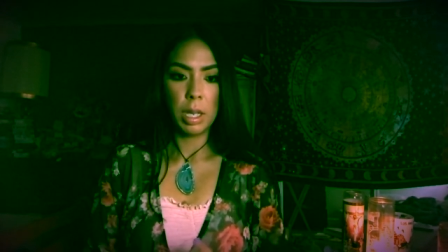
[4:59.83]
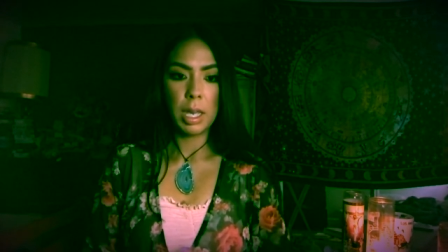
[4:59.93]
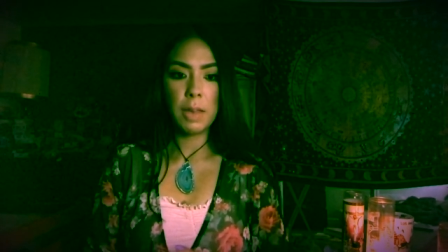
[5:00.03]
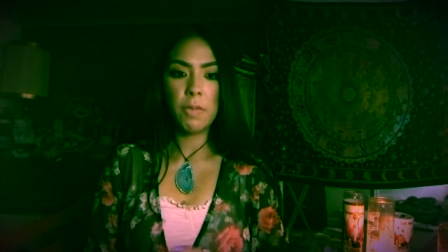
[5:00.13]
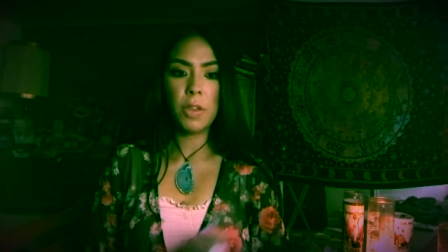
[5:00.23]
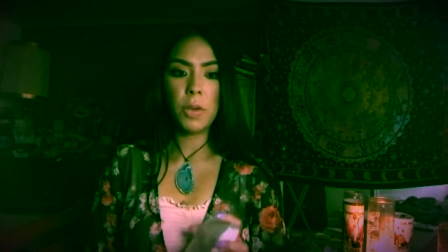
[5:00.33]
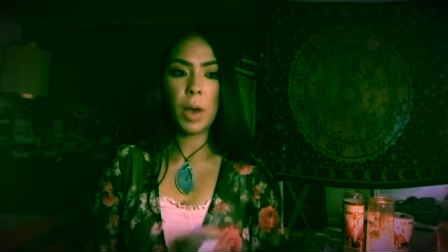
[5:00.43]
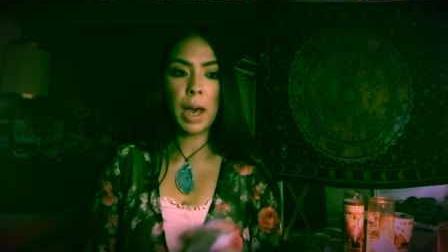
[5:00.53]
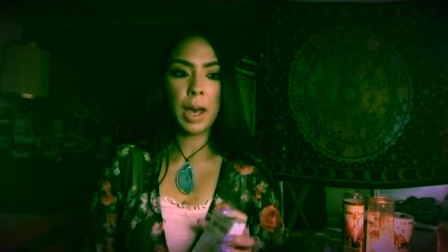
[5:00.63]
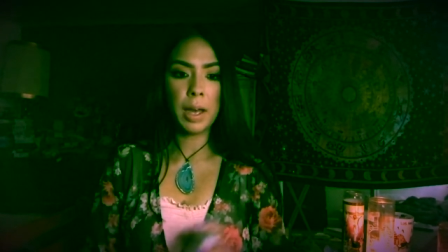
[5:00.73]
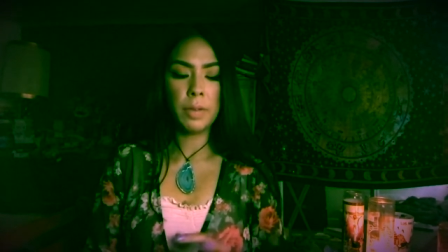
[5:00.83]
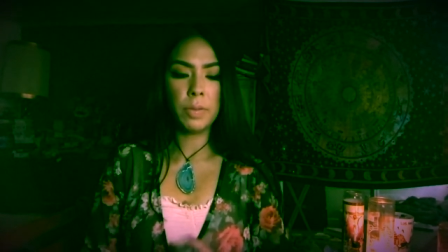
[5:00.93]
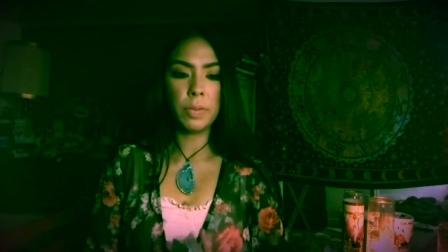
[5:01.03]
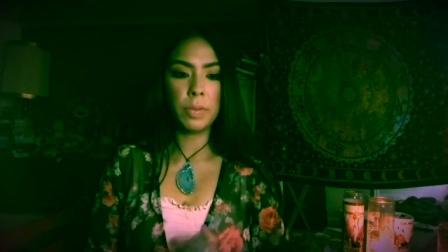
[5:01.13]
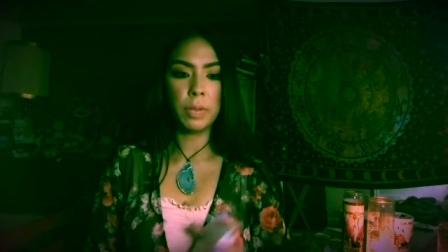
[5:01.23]
if you have
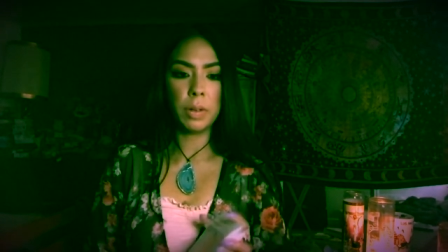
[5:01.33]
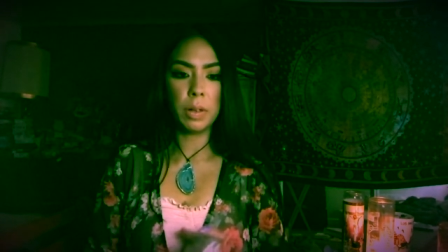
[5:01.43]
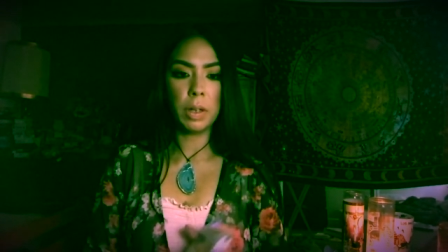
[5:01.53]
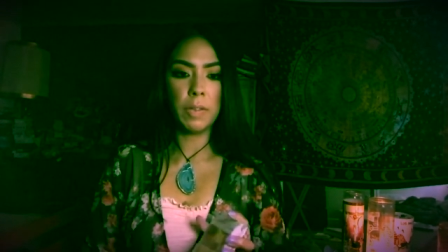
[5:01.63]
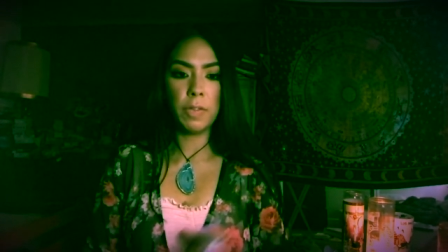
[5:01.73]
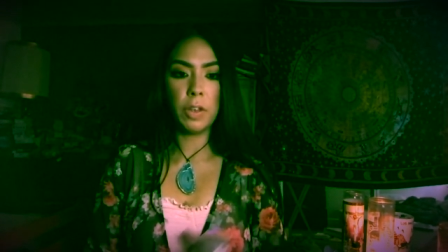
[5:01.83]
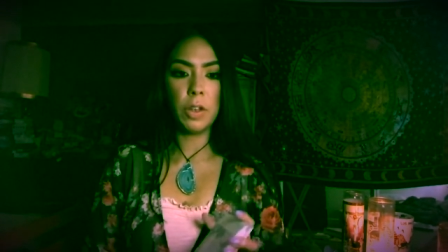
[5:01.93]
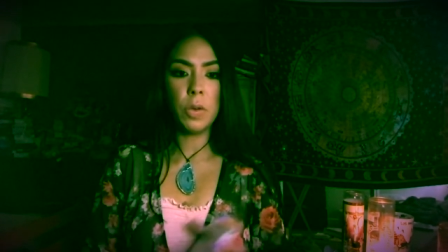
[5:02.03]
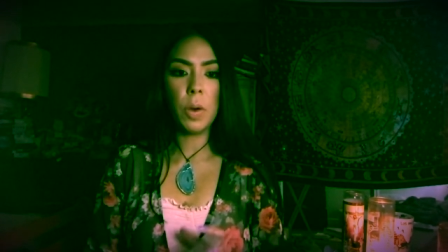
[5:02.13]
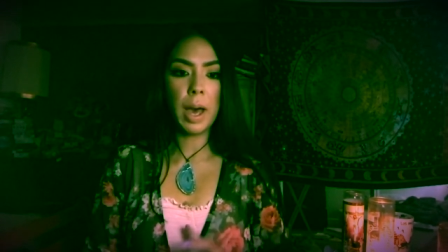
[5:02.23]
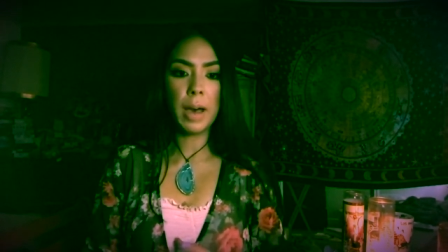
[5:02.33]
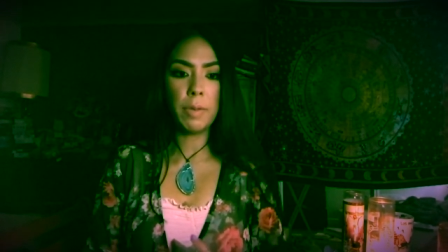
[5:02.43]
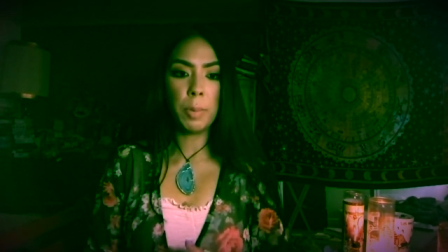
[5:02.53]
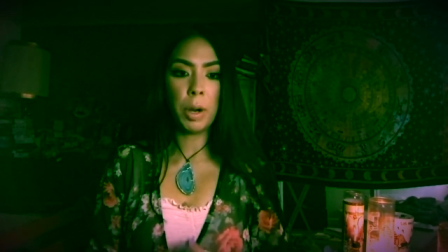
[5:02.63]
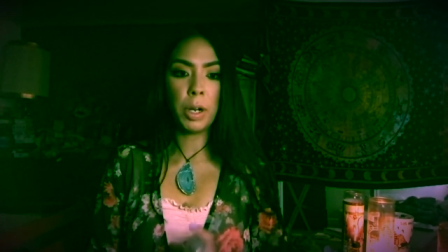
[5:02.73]
if you have
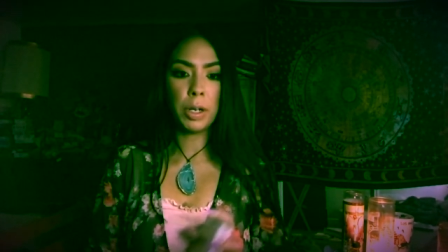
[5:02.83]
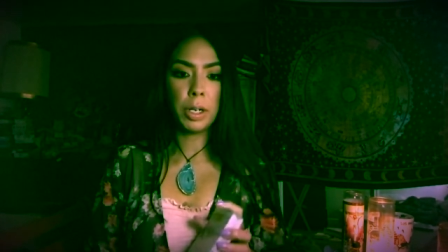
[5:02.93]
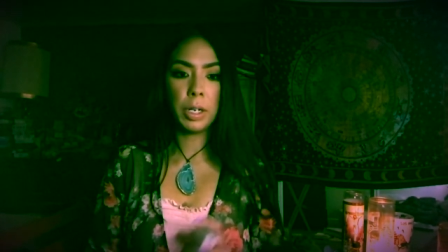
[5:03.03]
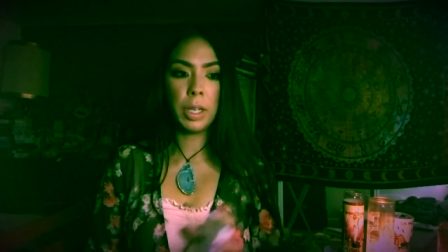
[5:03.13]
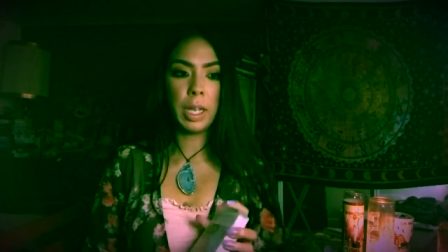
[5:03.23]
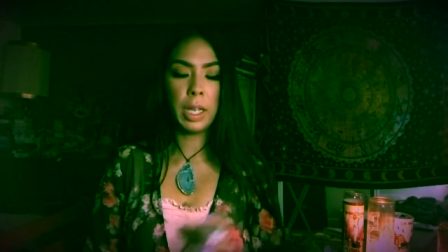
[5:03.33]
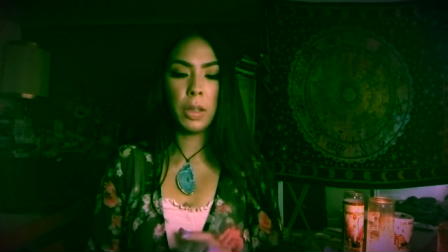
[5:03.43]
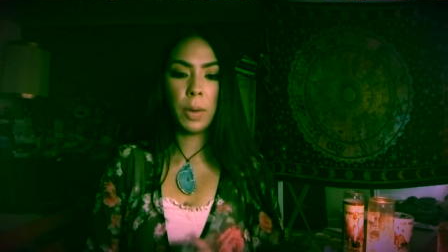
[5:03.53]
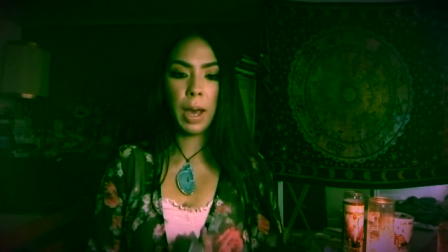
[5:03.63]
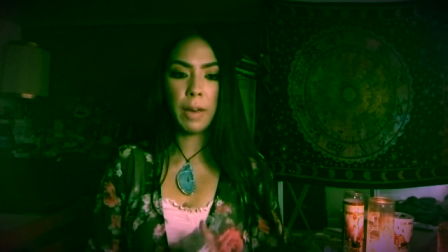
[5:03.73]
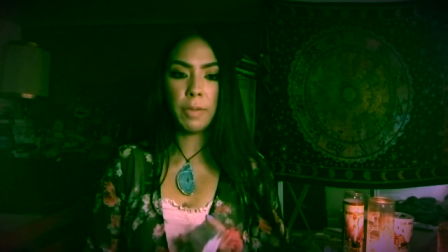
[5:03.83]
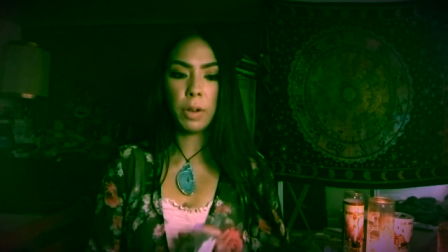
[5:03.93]
a partner that you have,